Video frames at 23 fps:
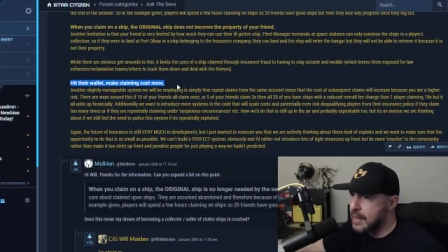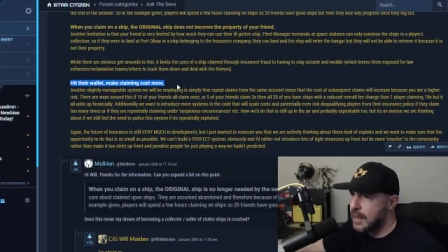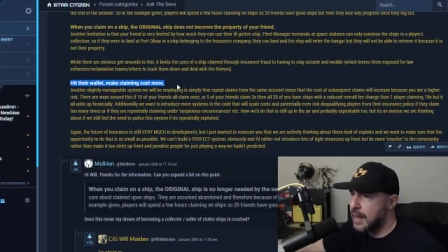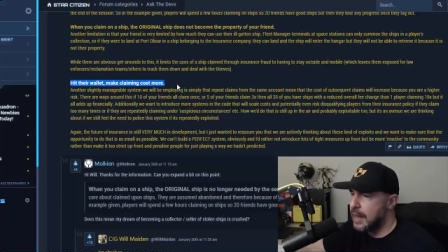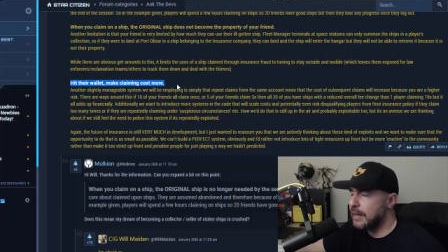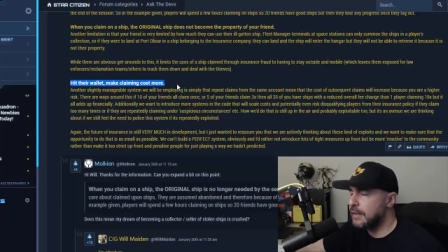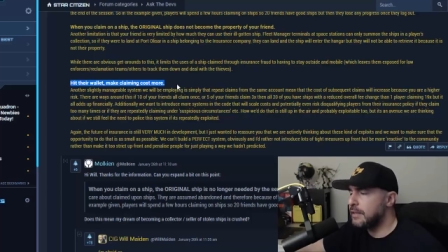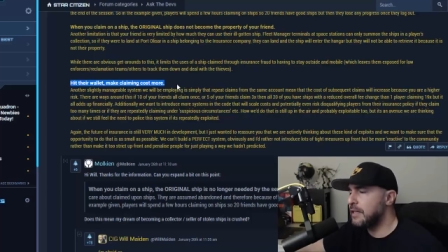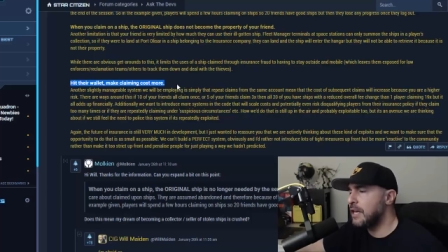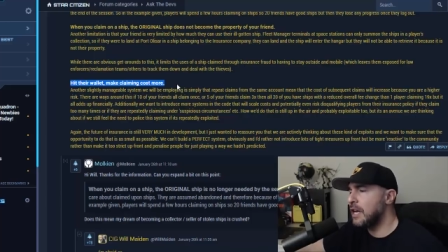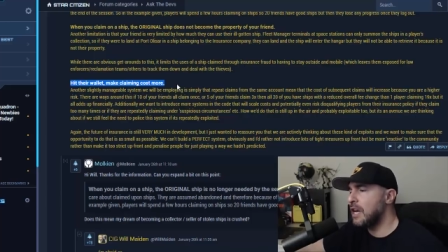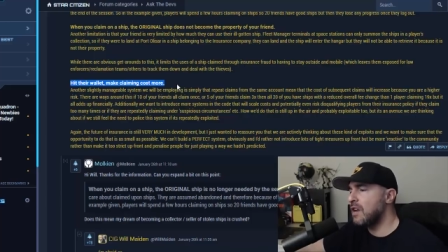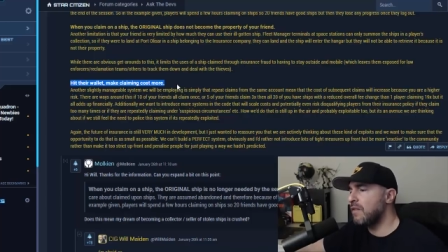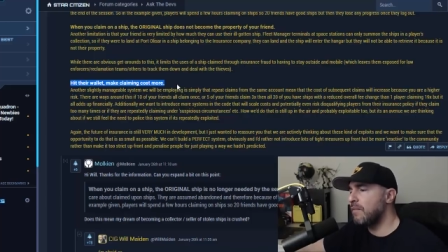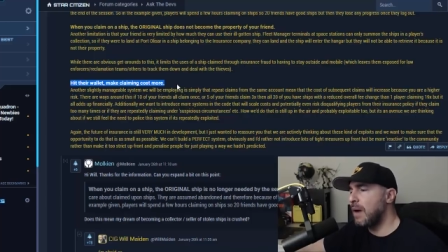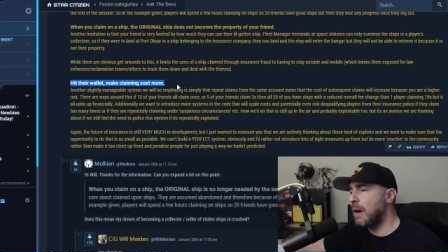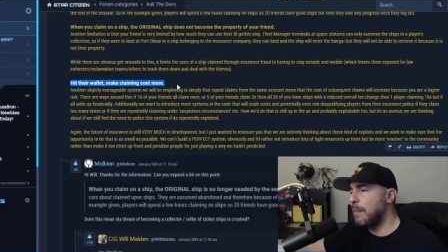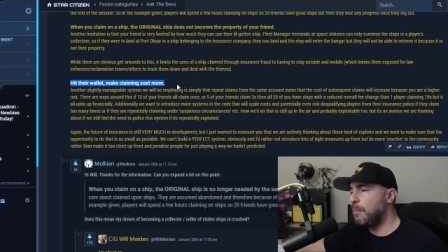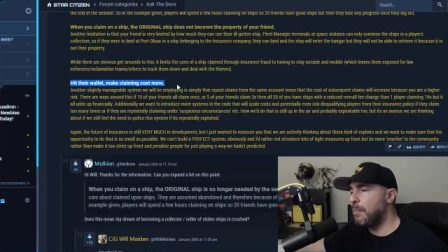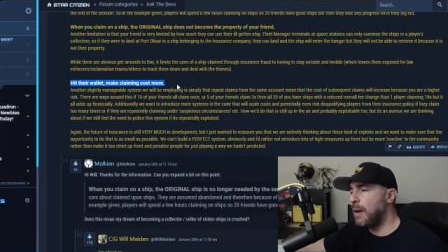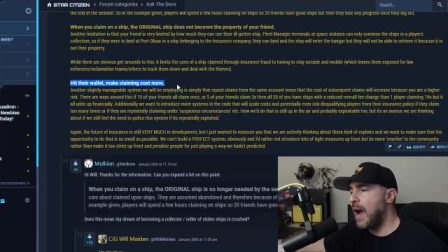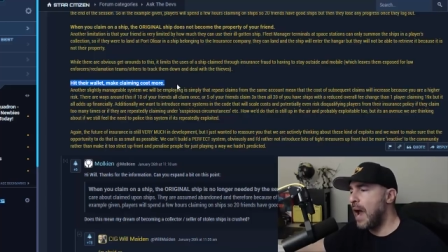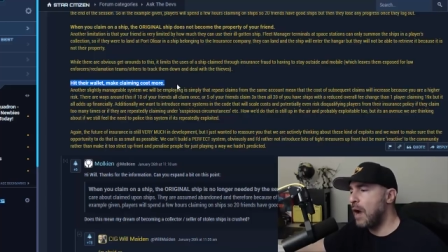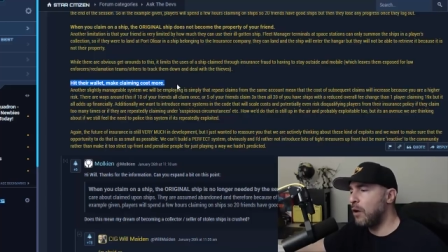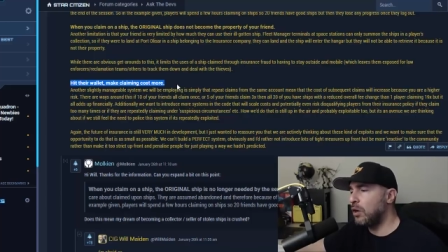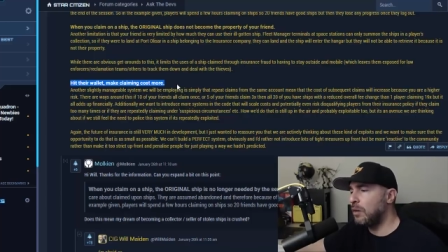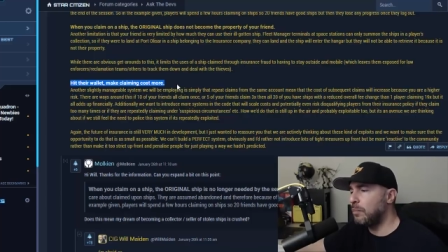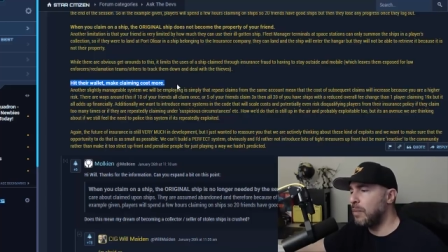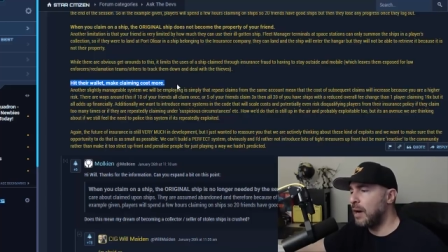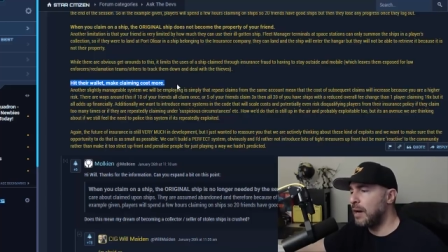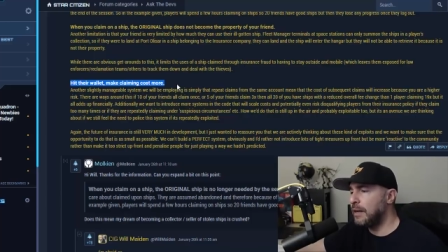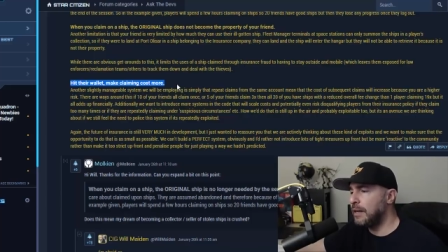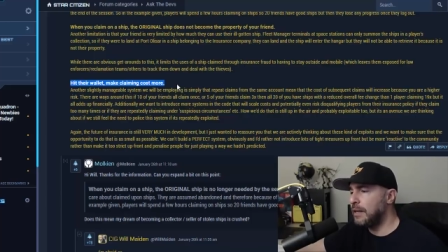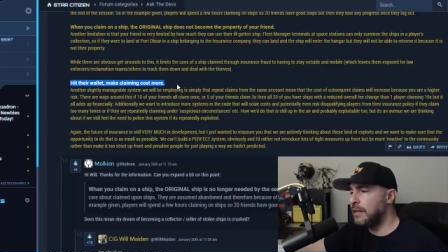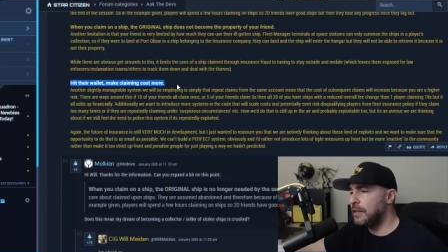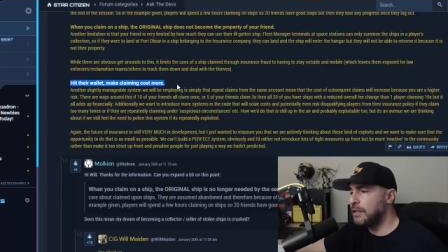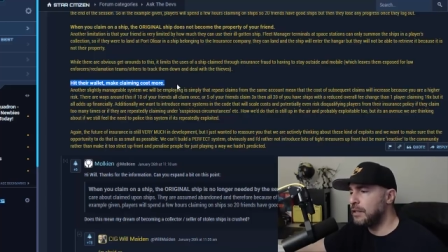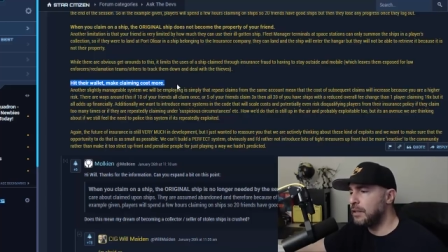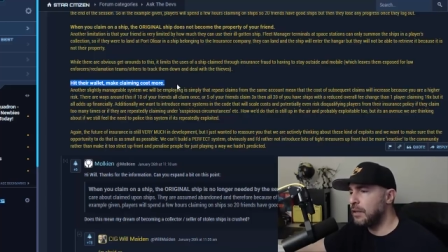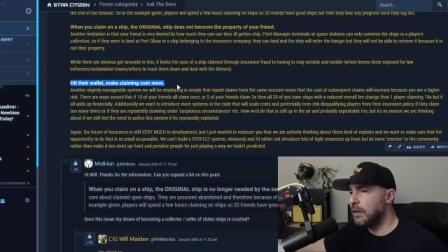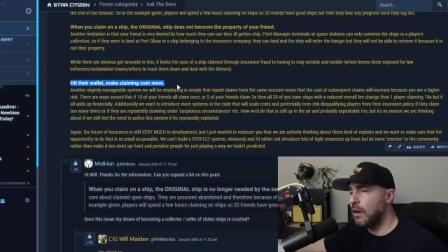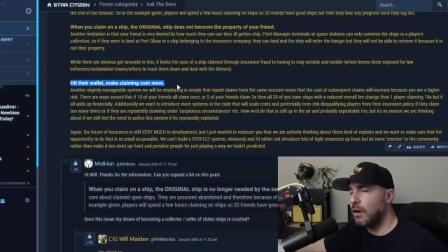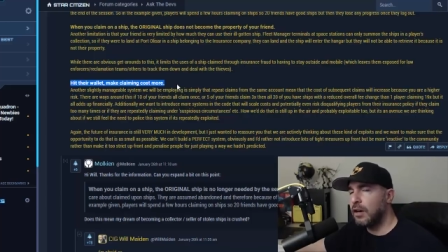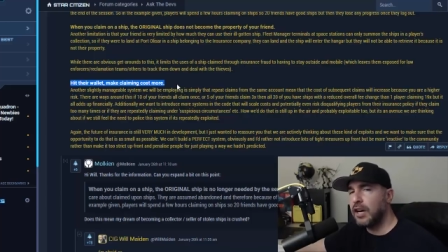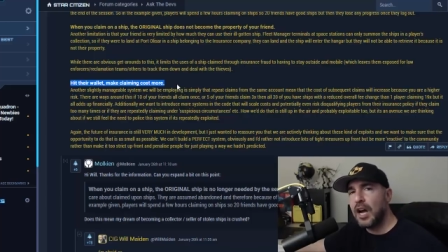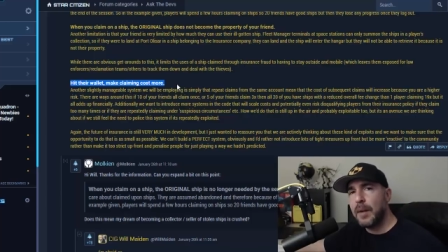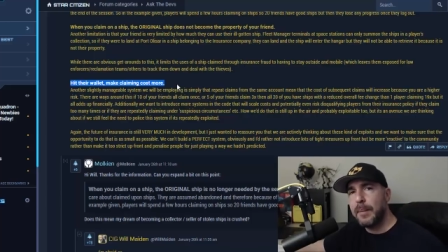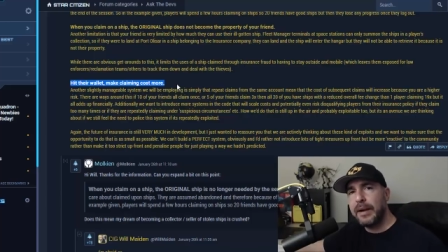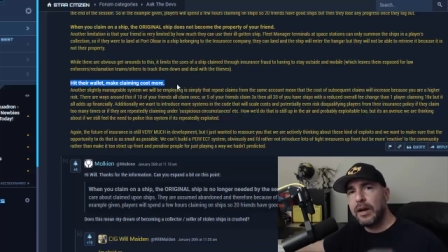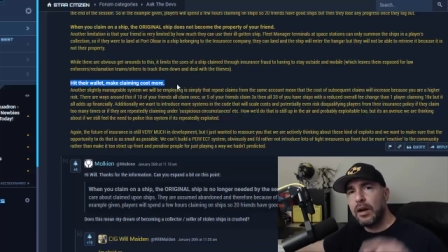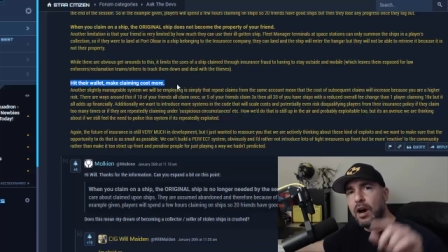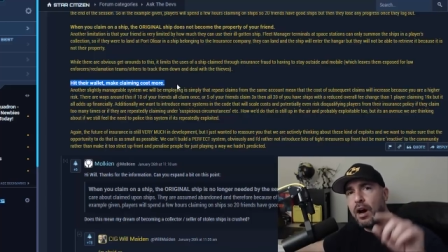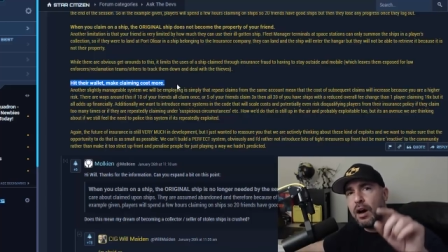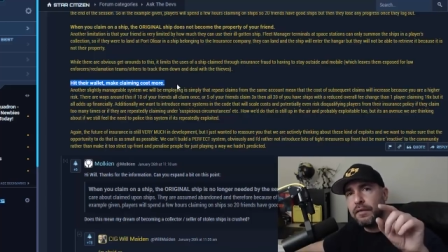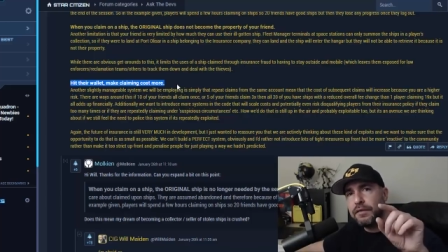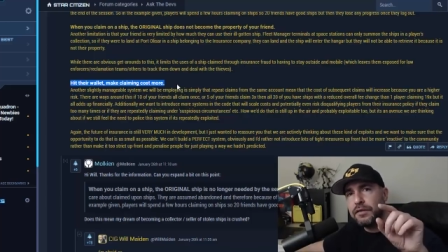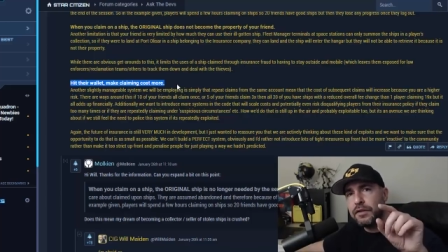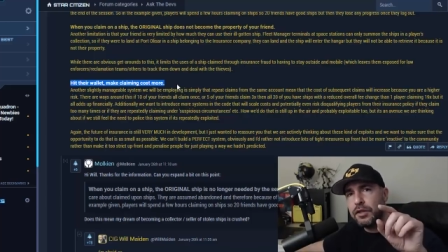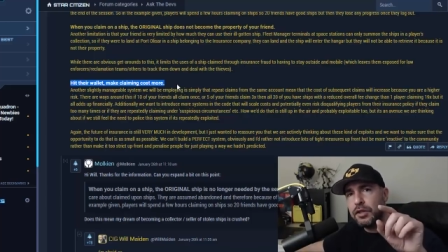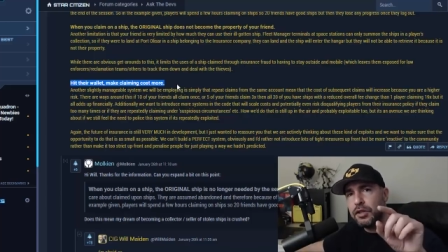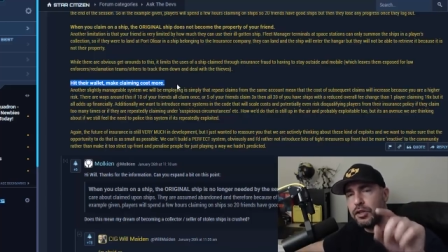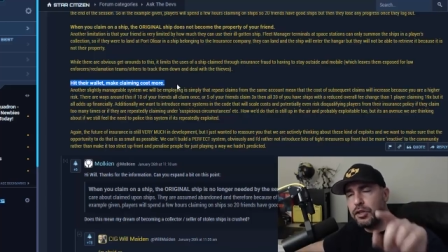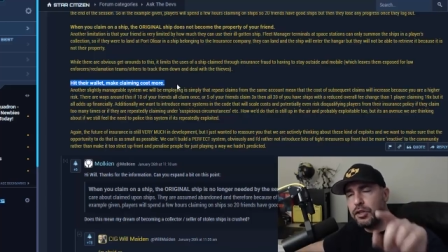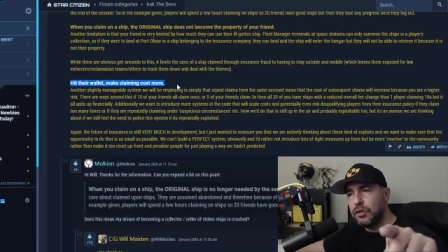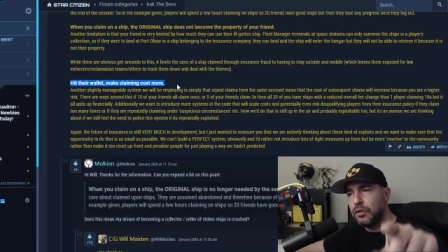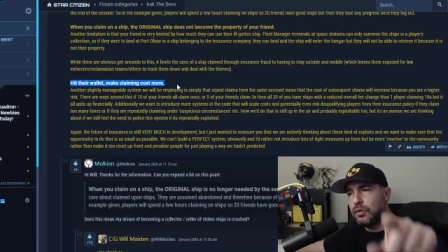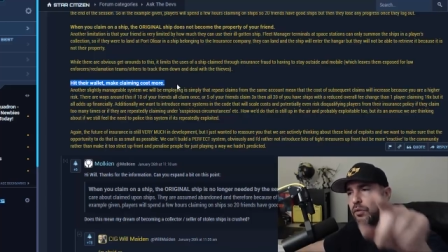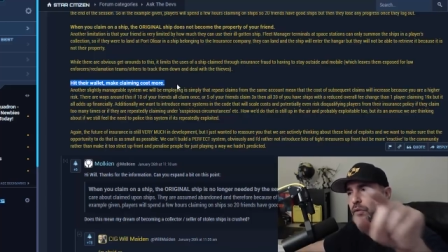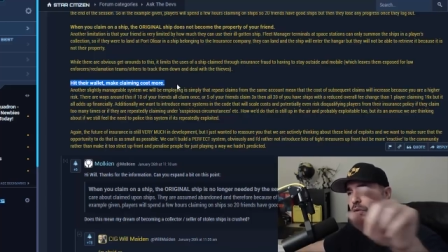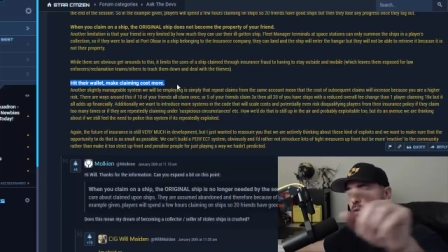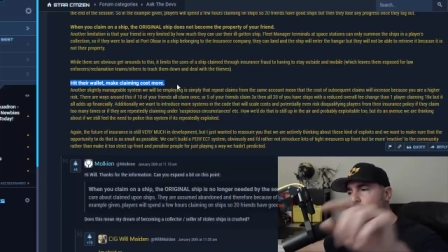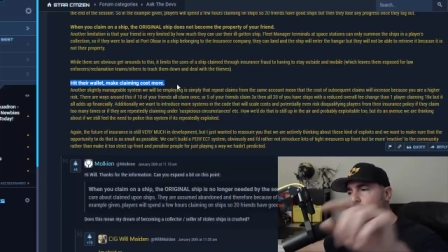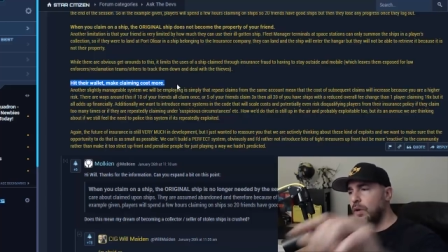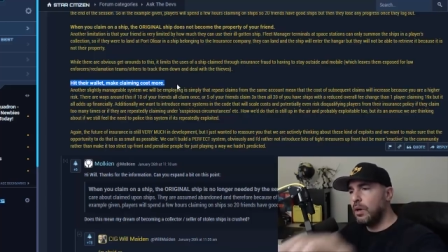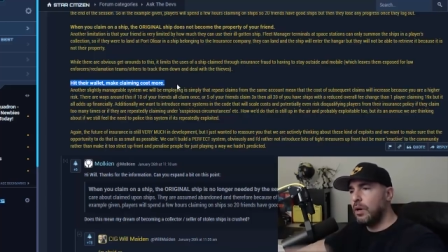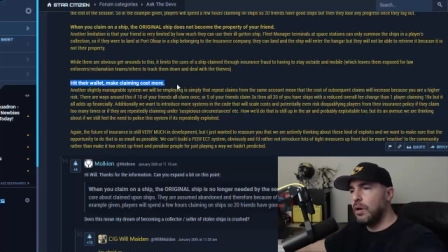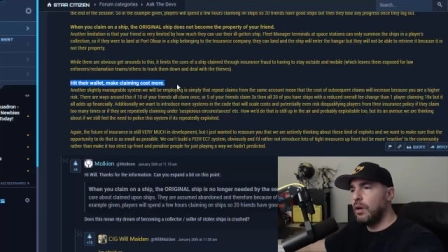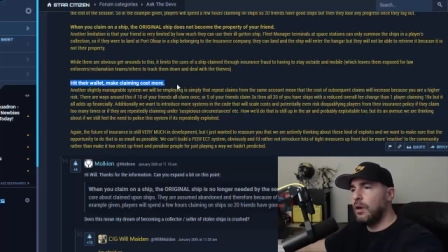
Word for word: and 10 of my pirate buddies are coming after you